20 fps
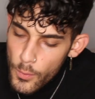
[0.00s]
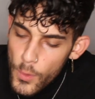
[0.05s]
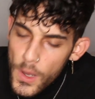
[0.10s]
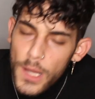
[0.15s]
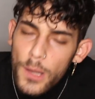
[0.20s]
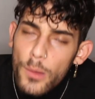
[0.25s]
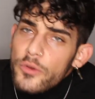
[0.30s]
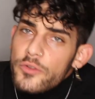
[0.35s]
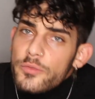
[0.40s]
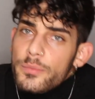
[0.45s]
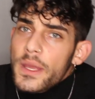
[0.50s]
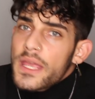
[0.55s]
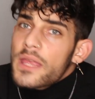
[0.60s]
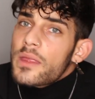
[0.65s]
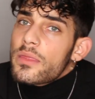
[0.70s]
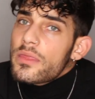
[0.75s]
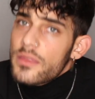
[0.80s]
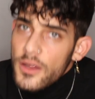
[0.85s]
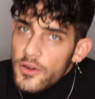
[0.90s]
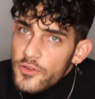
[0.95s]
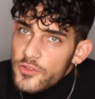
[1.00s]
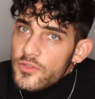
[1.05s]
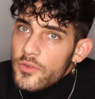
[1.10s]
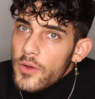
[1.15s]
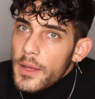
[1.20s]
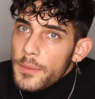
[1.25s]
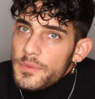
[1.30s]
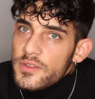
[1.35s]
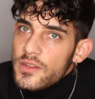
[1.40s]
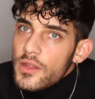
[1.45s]
while I was making thirst
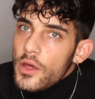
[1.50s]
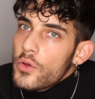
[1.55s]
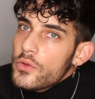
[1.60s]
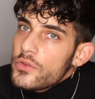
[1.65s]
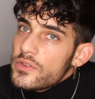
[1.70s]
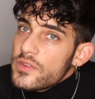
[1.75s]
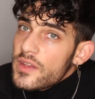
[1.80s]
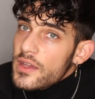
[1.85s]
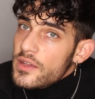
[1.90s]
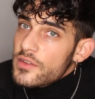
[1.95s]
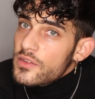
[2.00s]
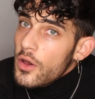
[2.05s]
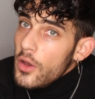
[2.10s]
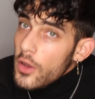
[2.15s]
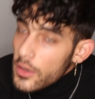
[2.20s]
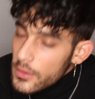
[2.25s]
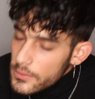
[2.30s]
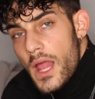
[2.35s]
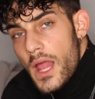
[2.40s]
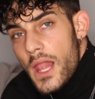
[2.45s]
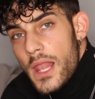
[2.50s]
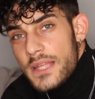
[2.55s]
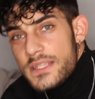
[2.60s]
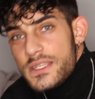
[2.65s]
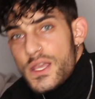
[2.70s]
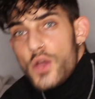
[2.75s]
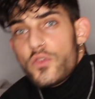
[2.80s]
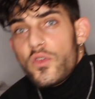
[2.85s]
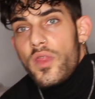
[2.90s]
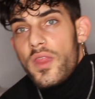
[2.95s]
traps on TikTok. Let's
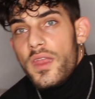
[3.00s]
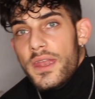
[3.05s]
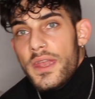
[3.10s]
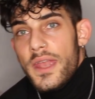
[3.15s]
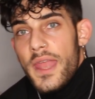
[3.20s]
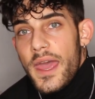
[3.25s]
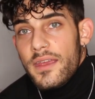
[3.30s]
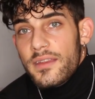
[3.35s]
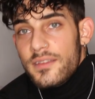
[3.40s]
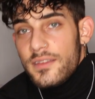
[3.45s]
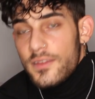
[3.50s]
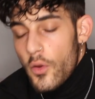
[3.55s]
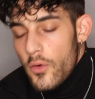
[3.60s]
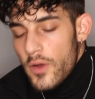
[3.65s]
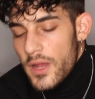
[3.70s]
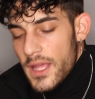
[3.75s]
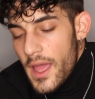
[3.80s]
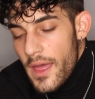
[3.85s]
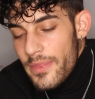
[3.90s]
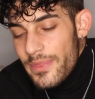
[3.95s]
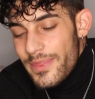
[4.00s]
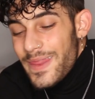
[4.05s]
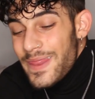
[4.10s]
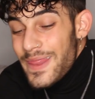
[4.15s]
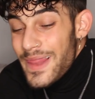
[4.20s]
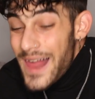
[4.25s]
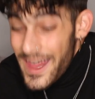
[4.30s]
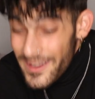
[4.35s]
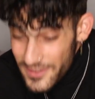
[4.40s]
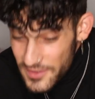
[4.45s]
go to the next story and the
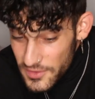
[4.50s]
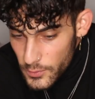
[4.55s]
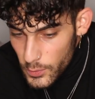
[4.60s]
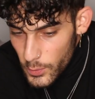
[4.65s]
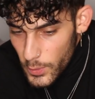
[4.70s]
last